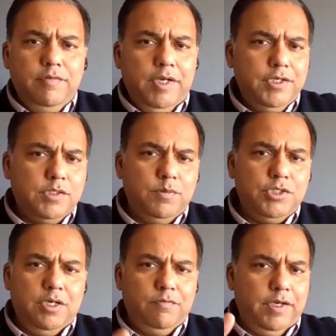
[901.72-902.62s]
events
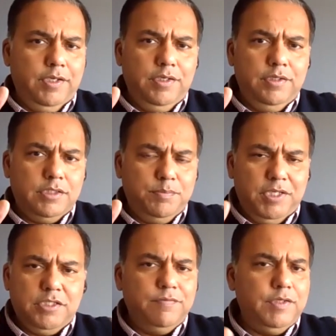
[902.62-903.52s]
which are very
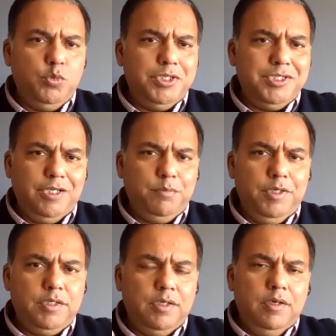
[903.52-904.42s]
specific to a
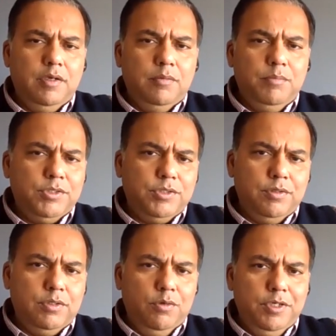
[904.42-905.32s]
segment. Hmm. Because you
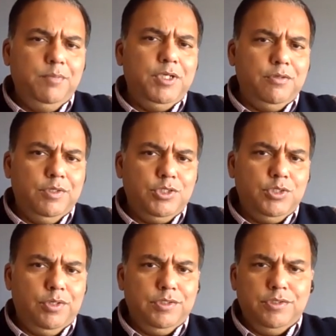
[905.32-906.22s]
can go deep into
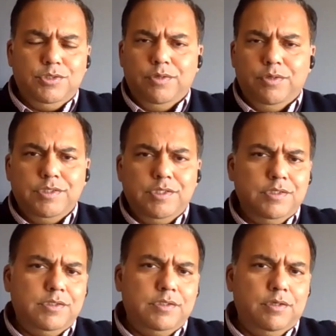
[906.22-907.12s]
insurance. Insurance
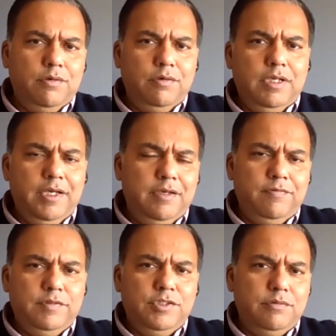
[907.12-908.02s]
is, you know,
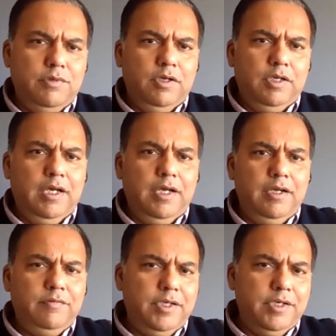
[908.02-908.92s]
life, Correct.
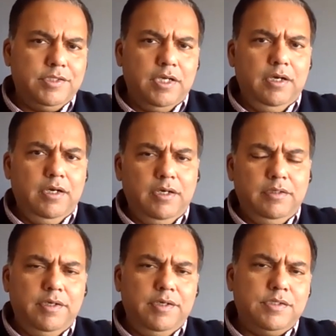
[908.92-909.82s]
non-life. There is car.
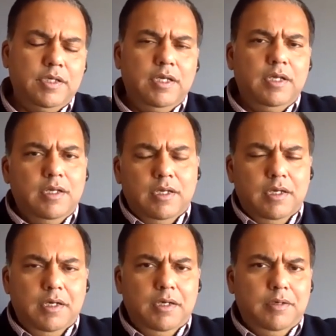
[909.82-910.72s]
There is,
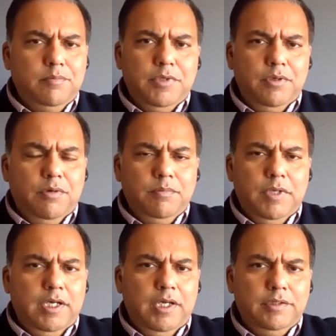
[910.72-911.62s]
uh, you know,
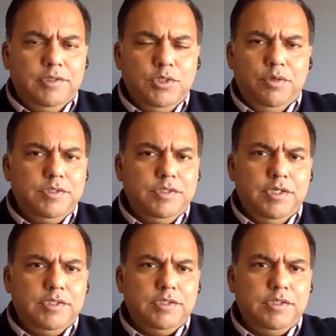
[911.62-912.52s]
um, health insurance.
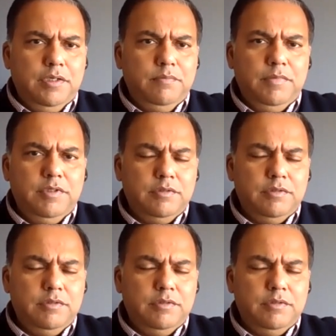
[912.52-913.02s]
There is um,